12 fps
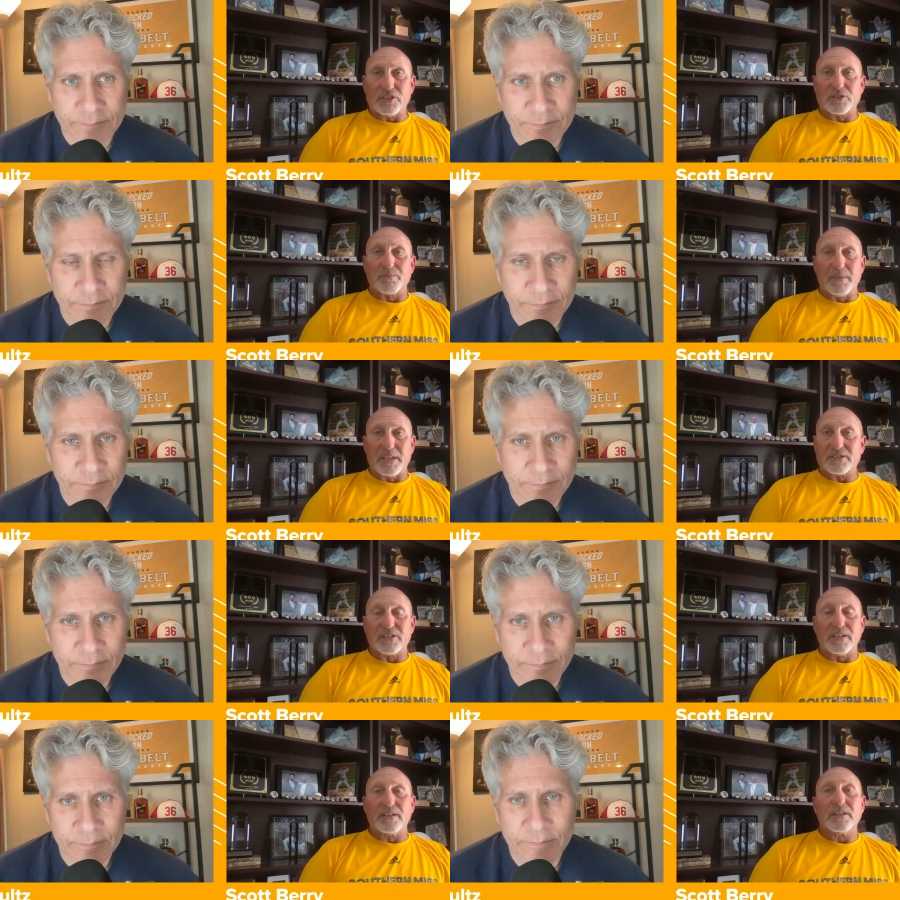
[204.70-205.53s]
Speaker 1: just
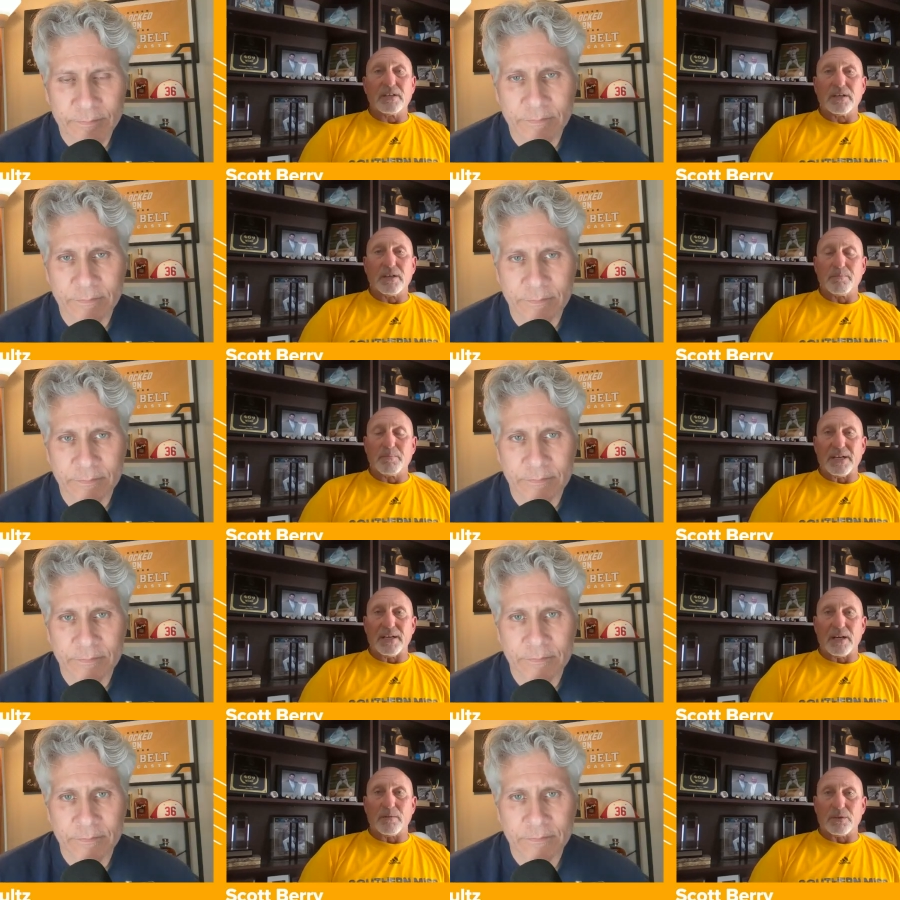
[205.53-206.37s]
missing uh,
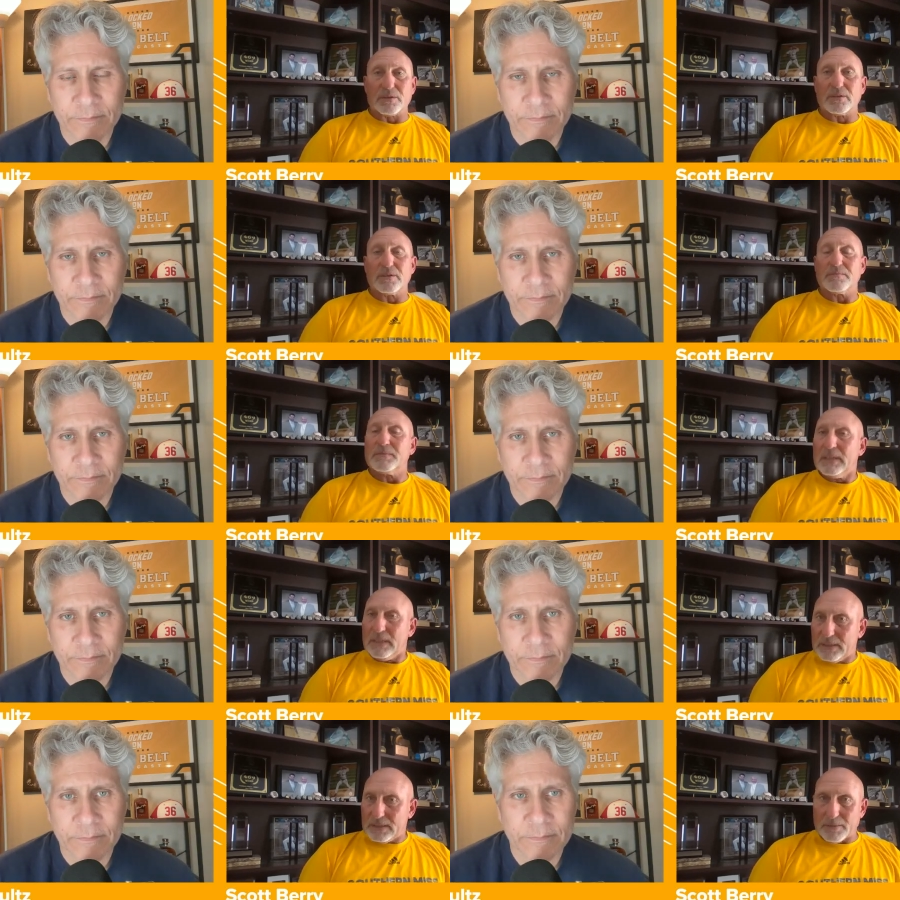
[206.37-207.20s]
being able to
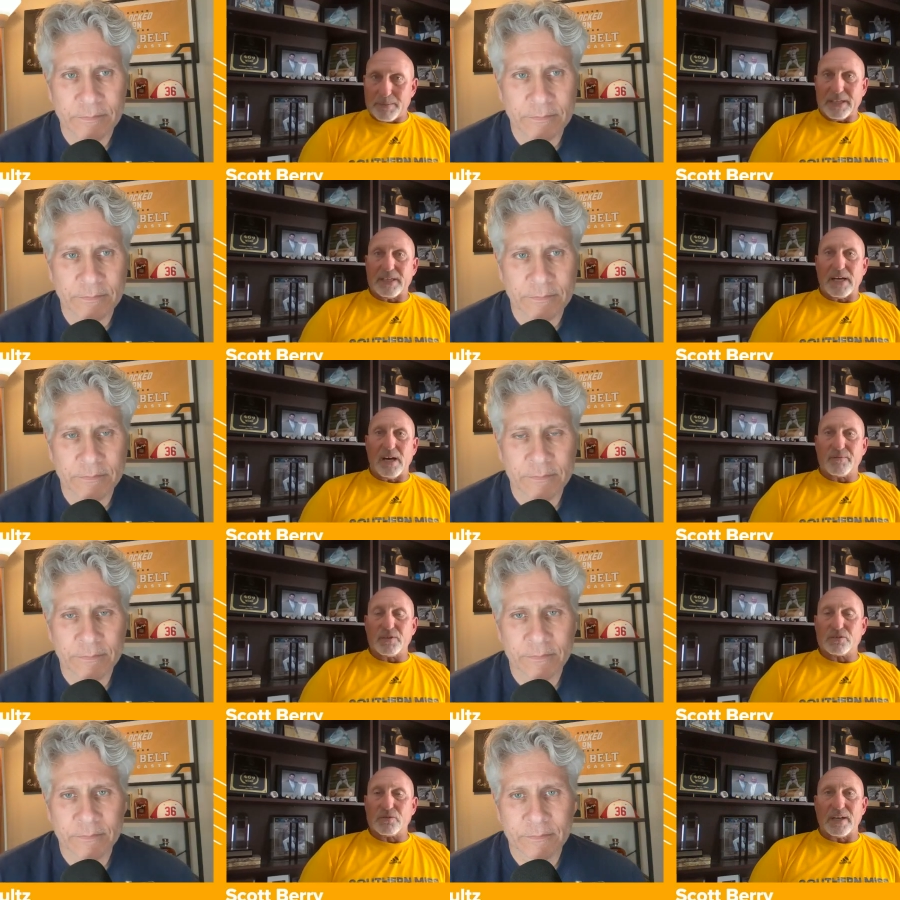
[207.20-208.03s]
to be
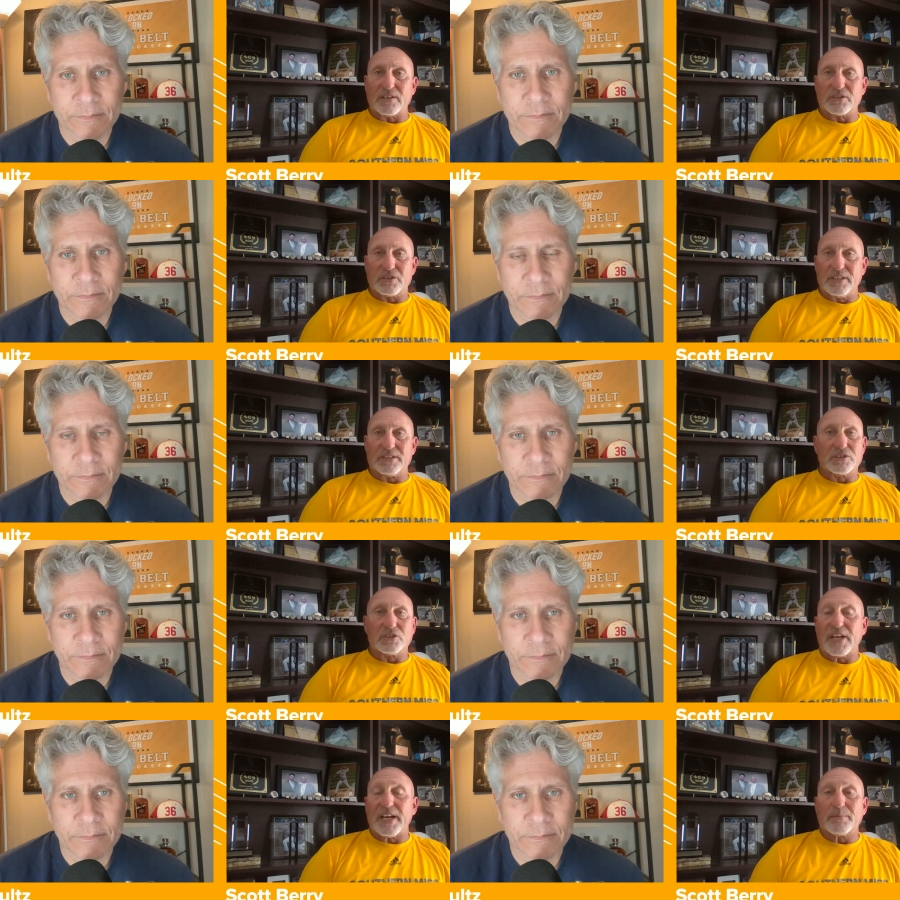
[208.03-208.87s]
conference regular
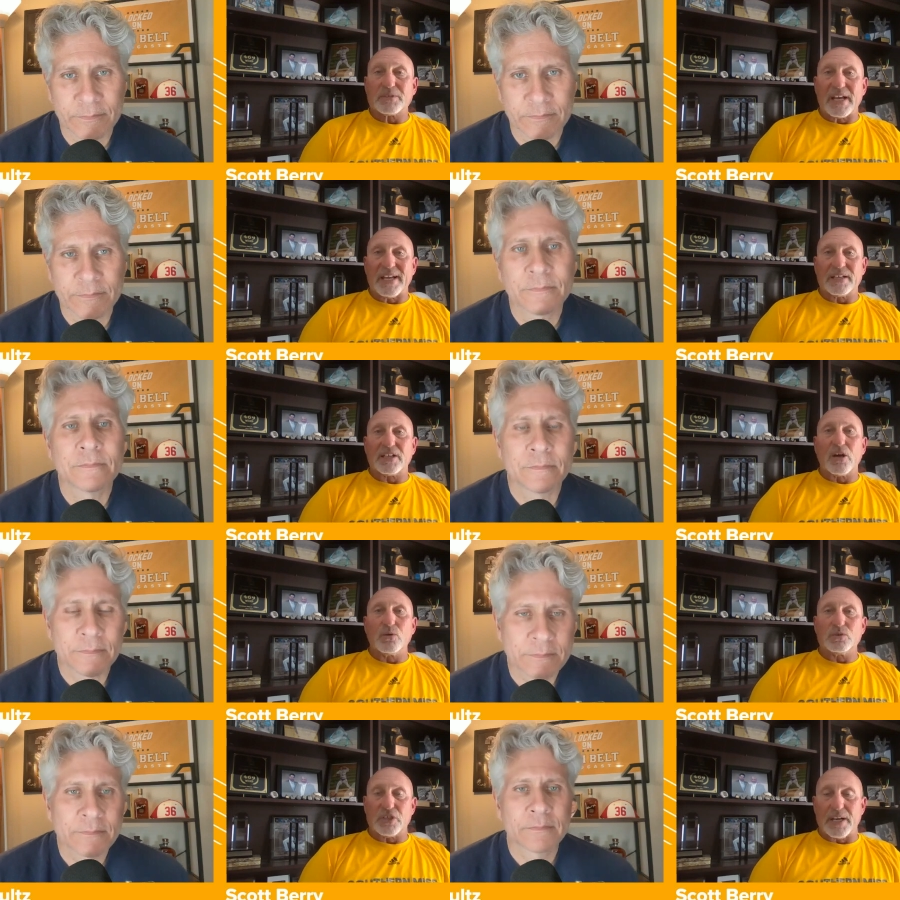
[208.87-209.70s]
season champs and
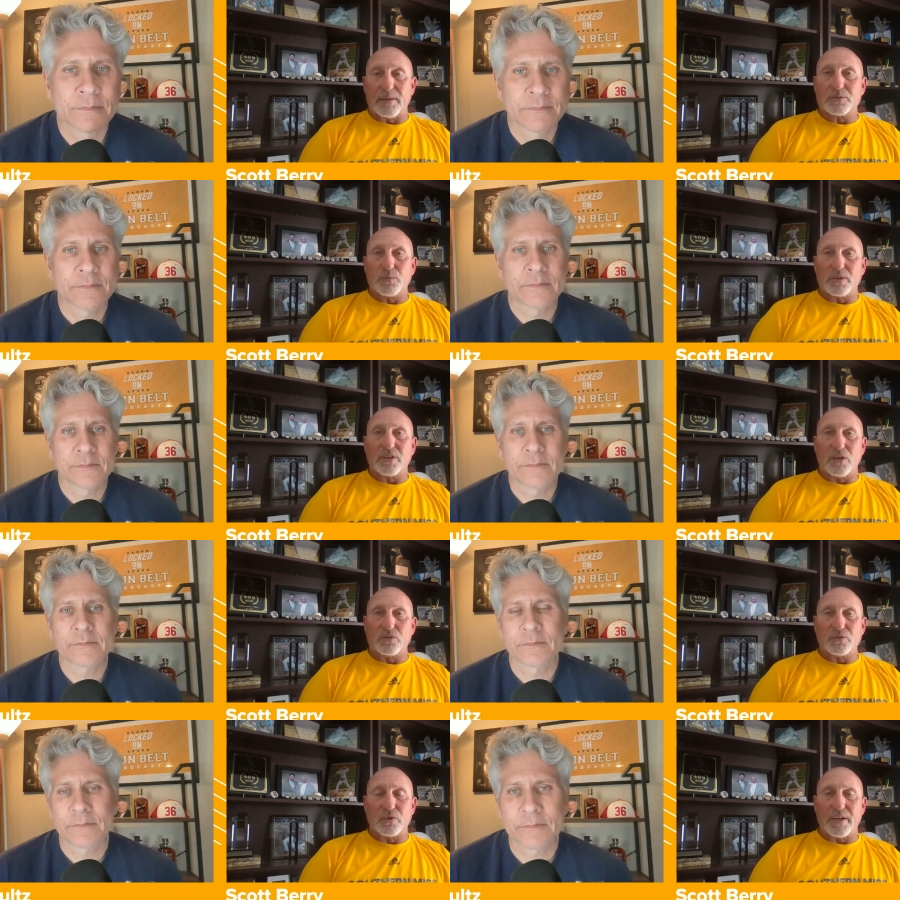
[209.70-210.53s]
co-champs with
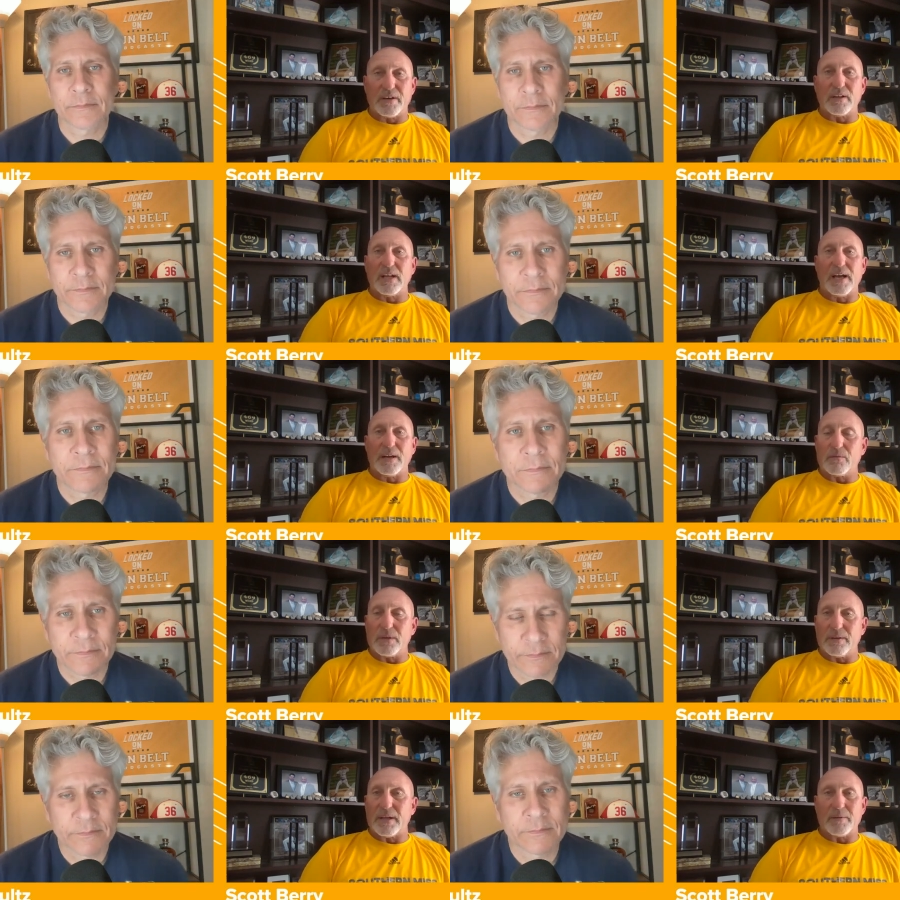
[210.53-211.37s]
Coastal Carolina.
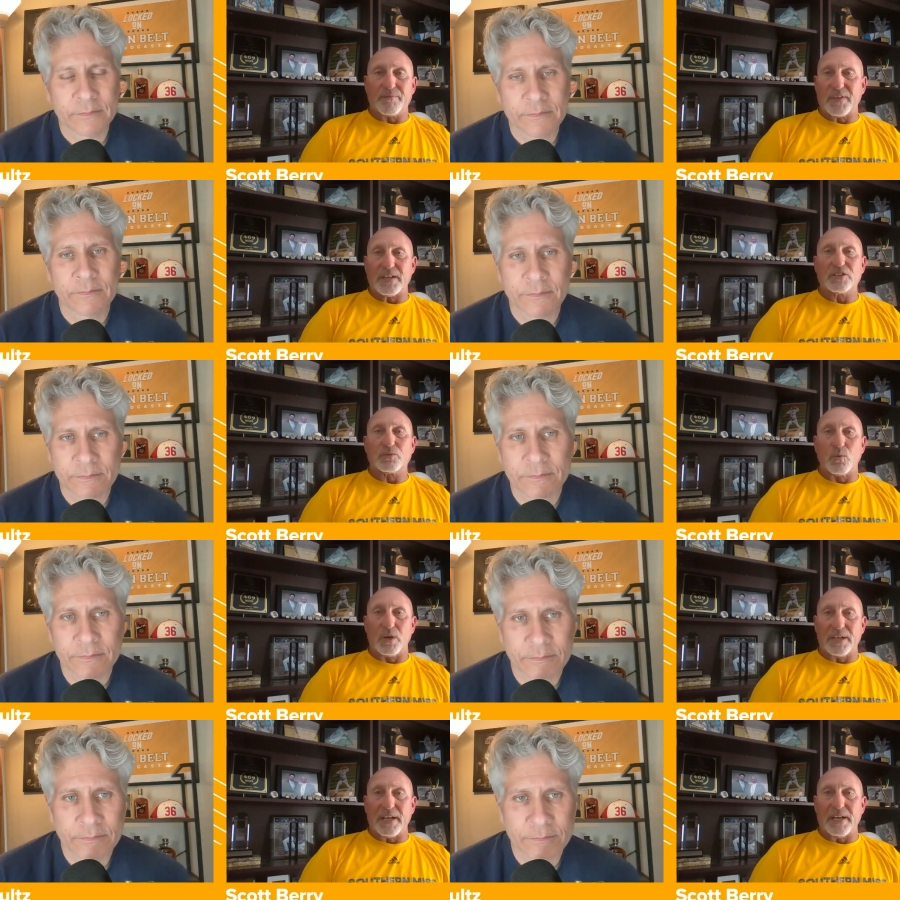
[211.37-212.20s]
We, they finished
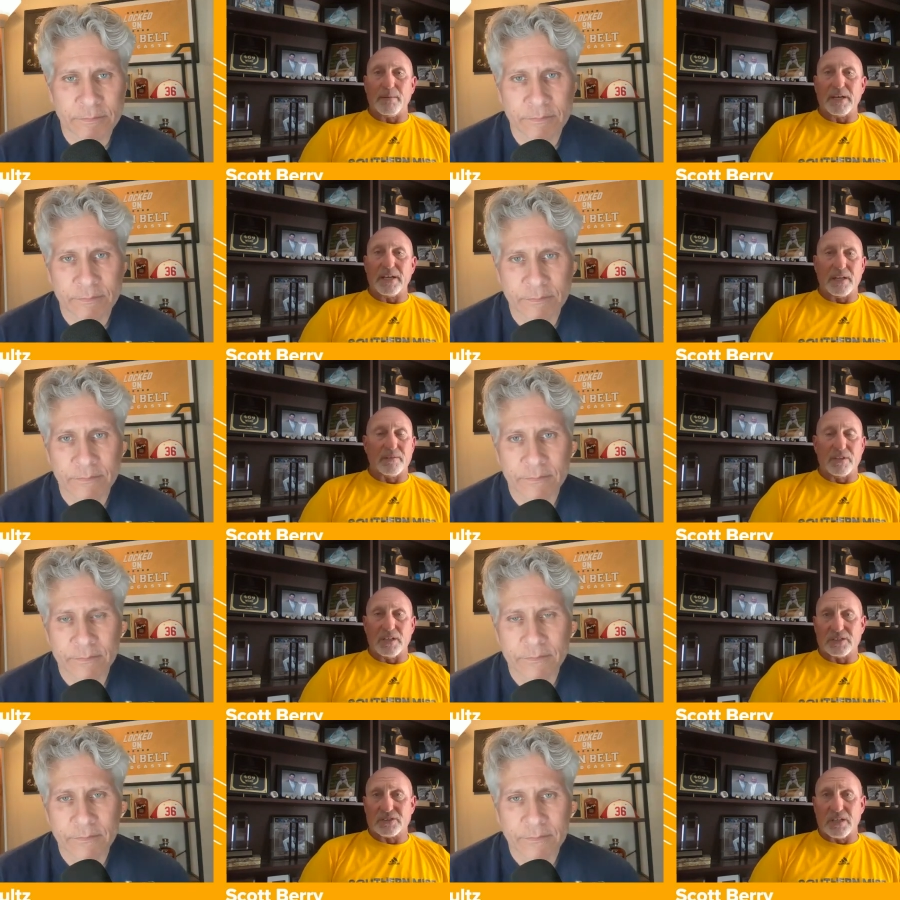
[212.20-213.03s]
one game ahead of
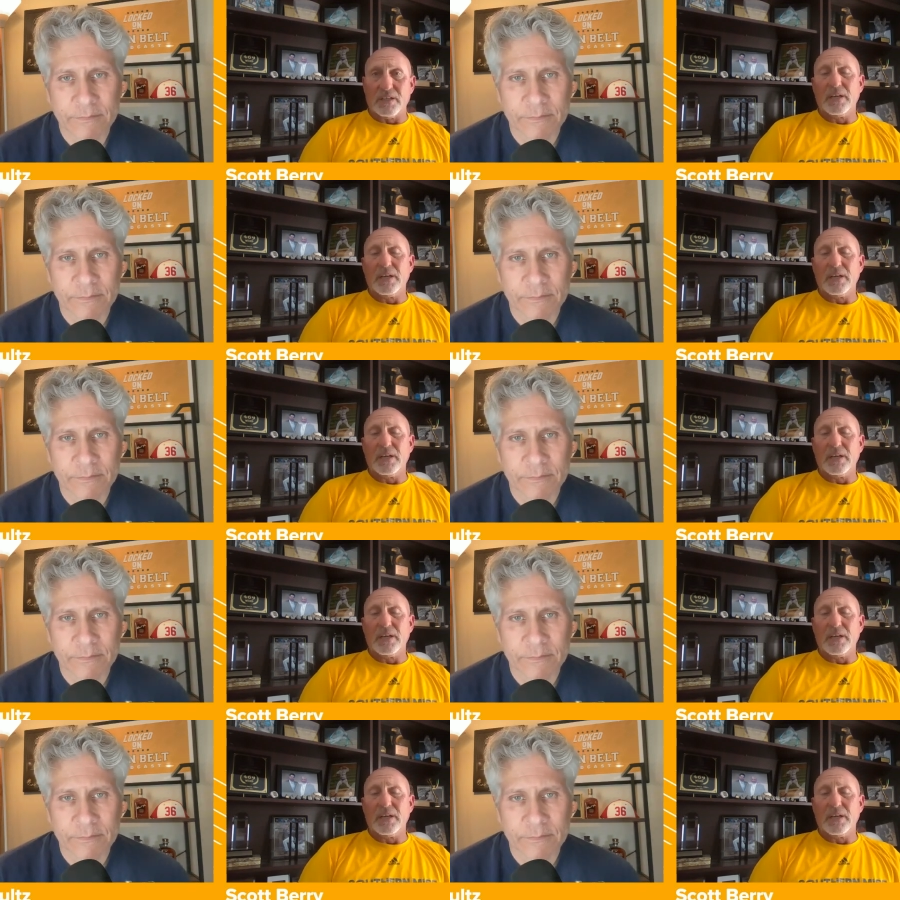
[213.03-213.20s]
us.